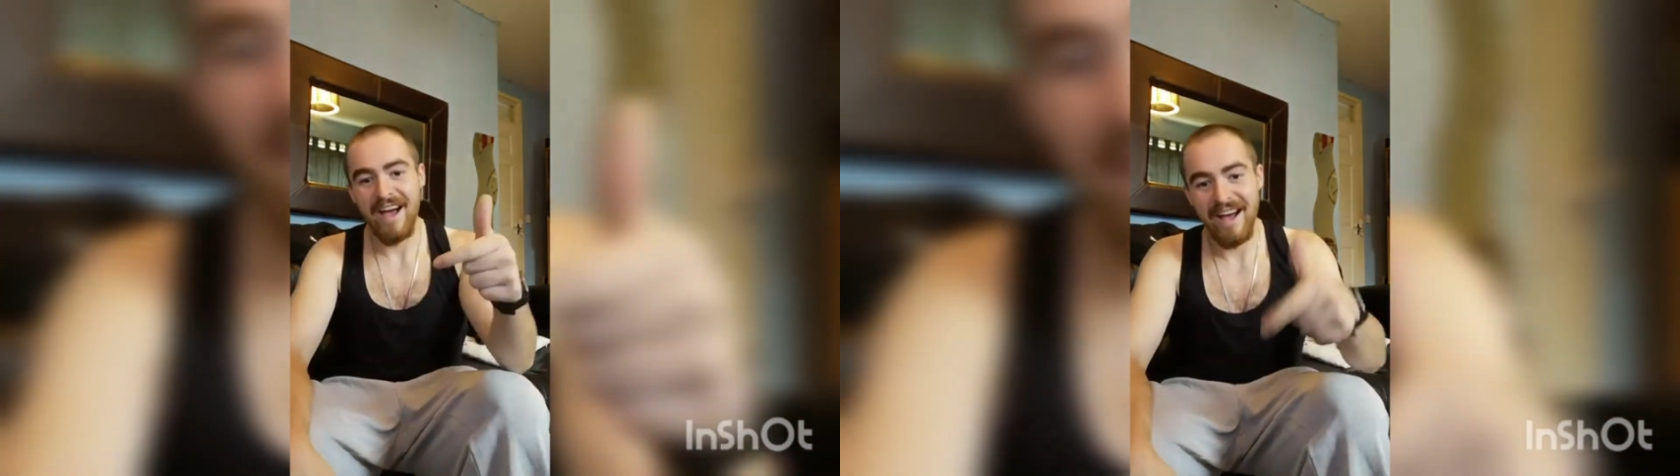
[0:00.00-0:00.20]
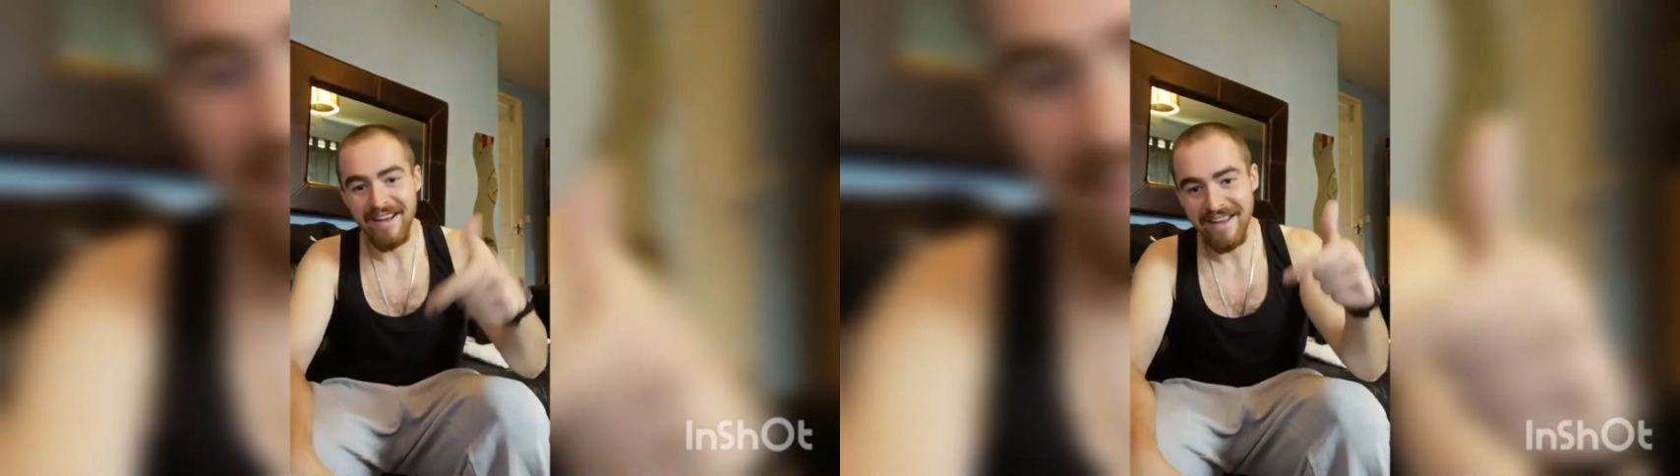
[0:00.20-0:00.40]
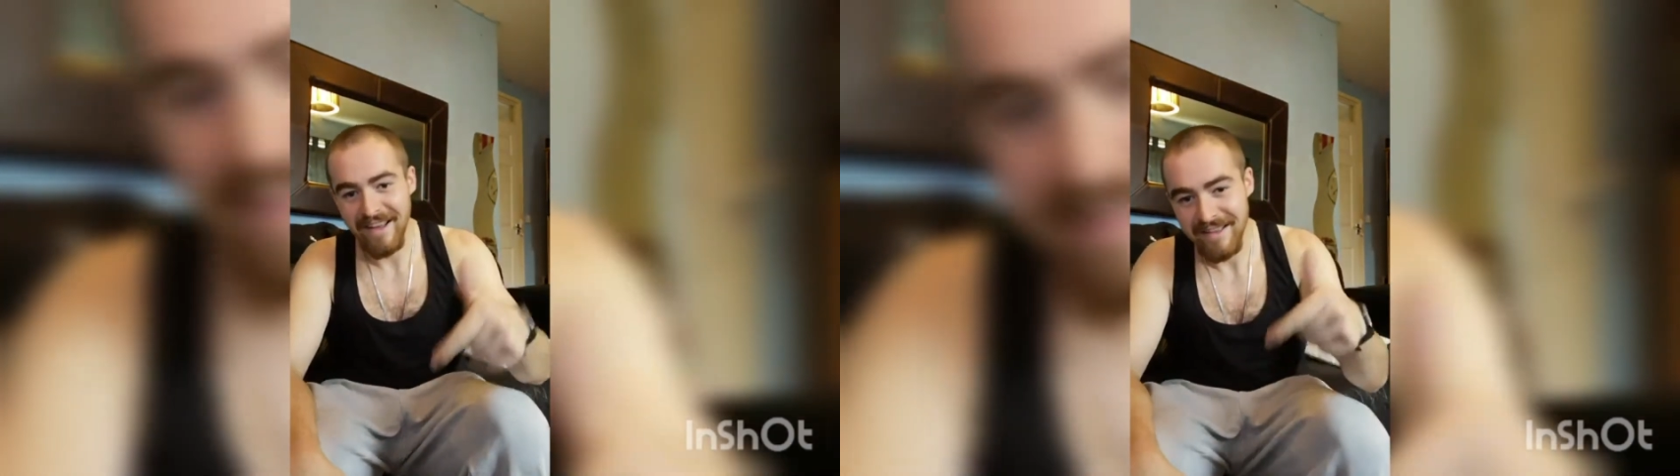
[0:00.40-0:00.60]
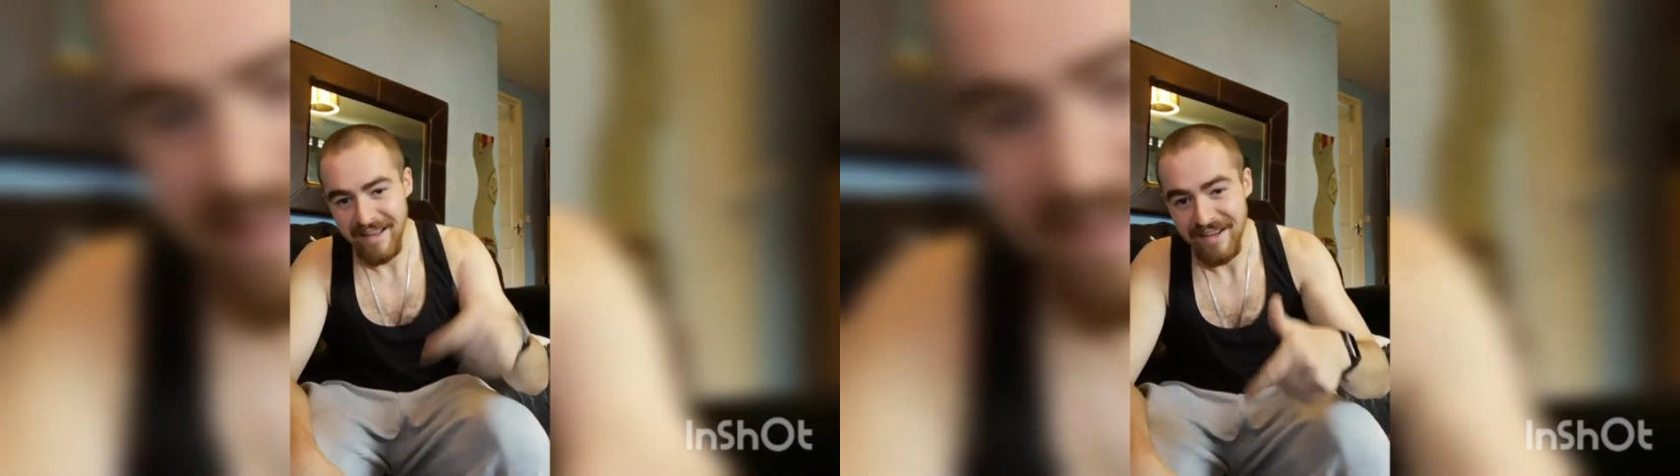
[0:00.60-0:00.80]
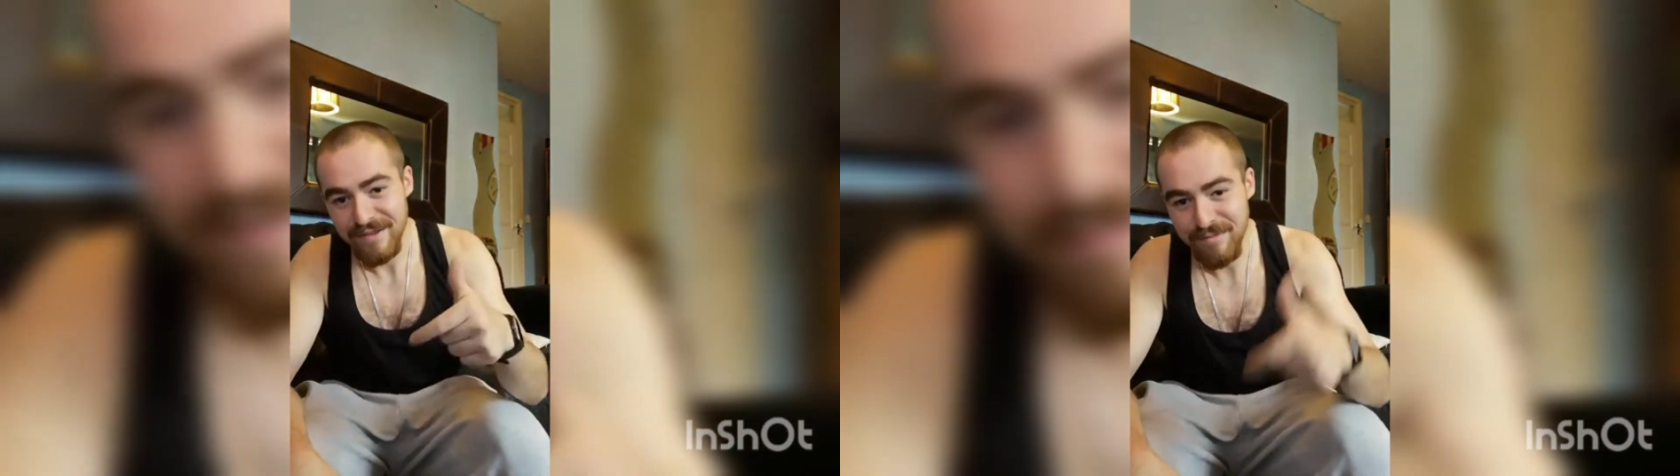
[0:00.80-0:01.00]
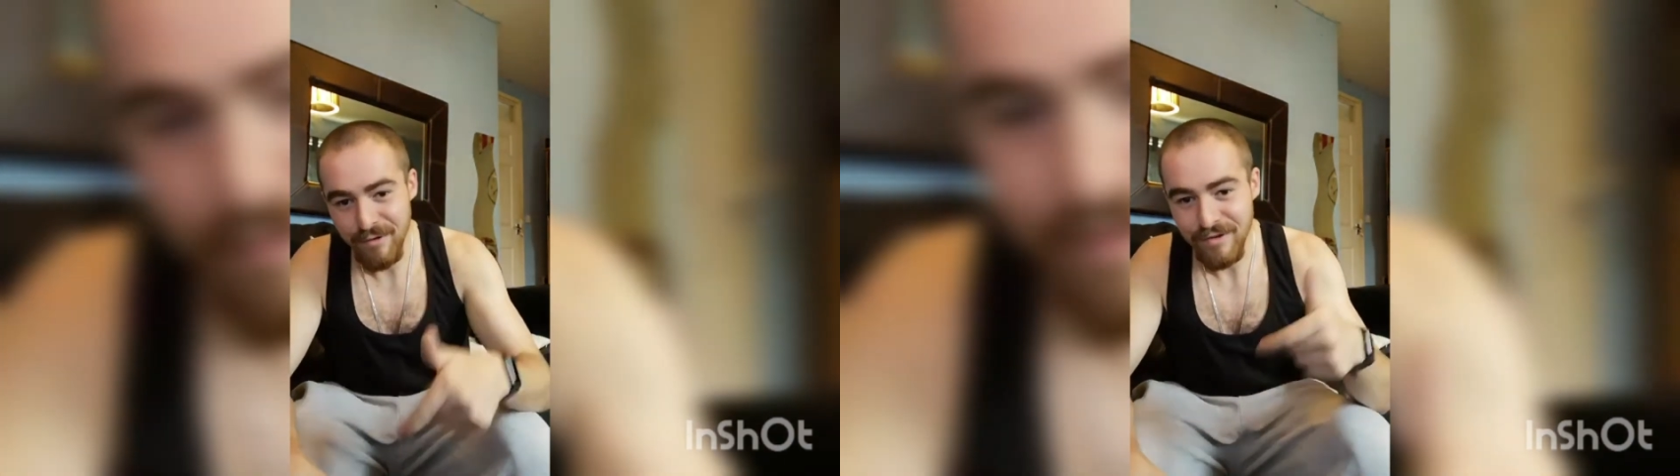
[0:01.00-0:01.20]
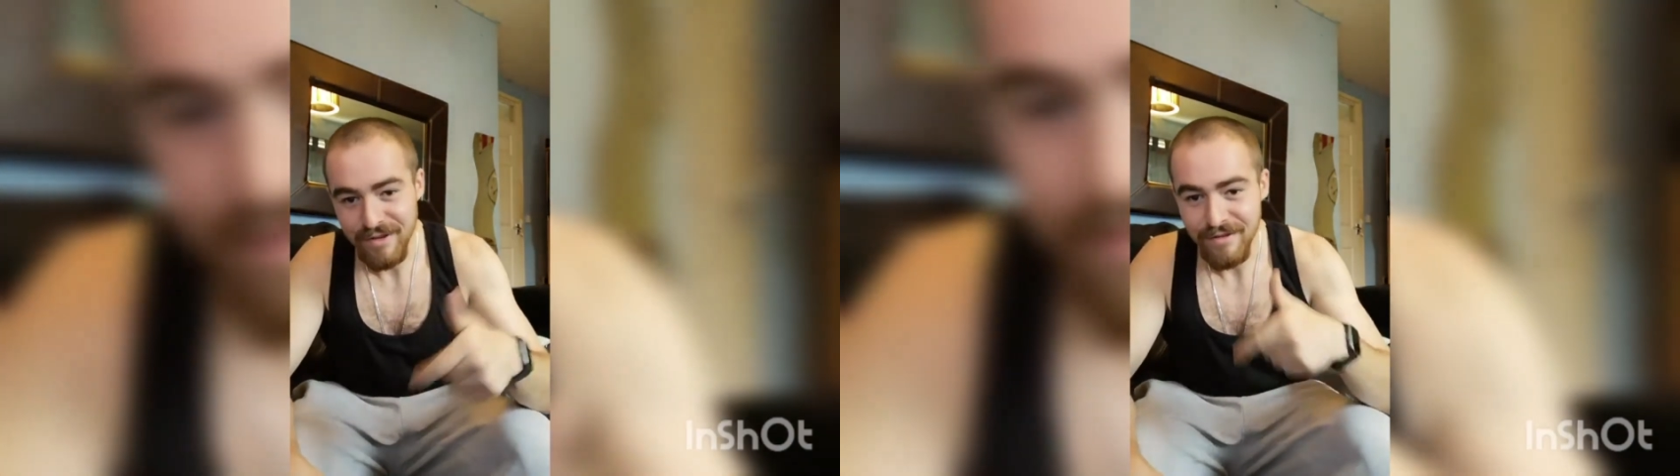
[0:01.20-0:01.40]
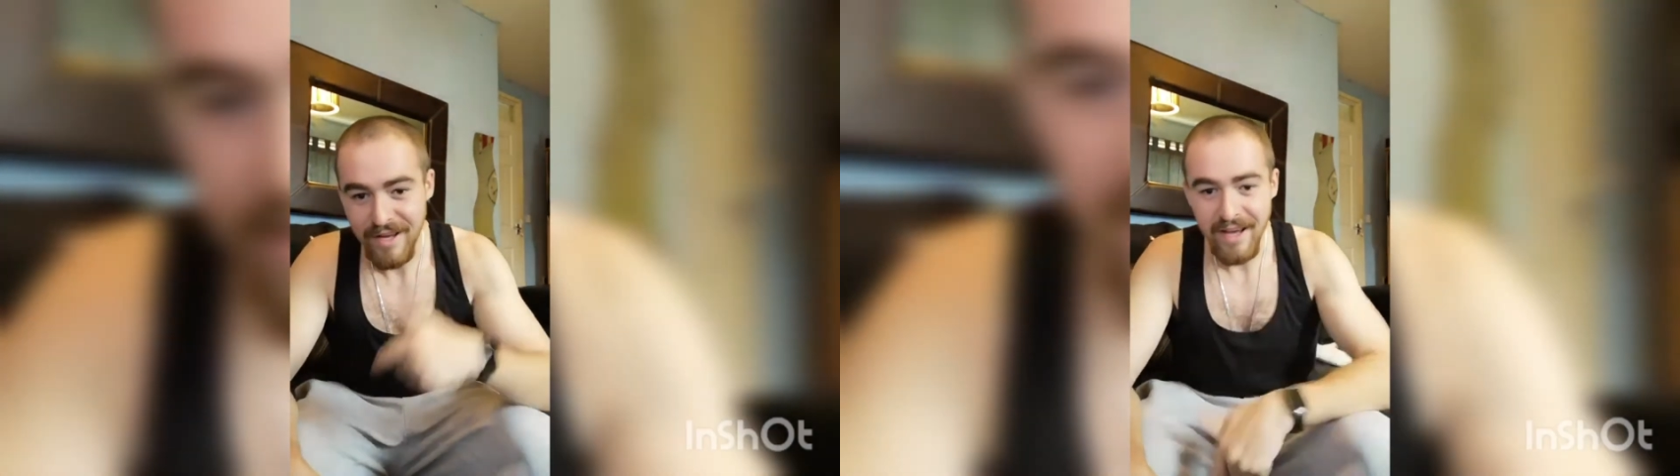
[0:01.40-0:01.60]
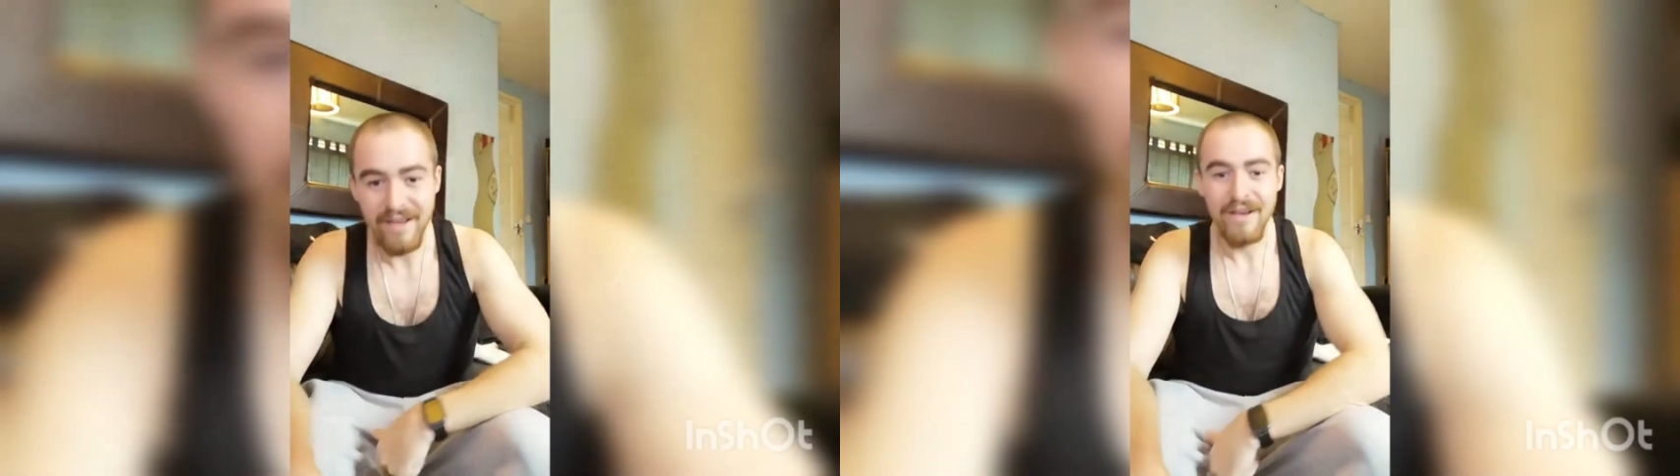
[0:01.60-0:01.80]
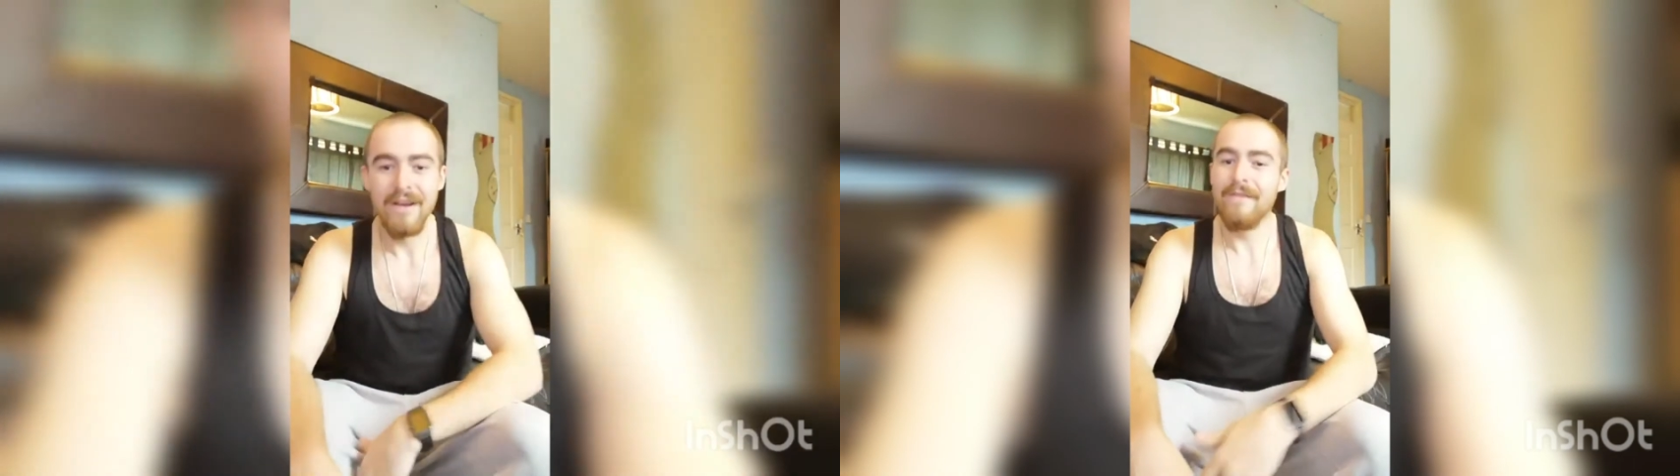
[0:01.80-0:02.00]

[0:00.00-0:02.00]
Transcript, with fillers: at Get That Smoke UK.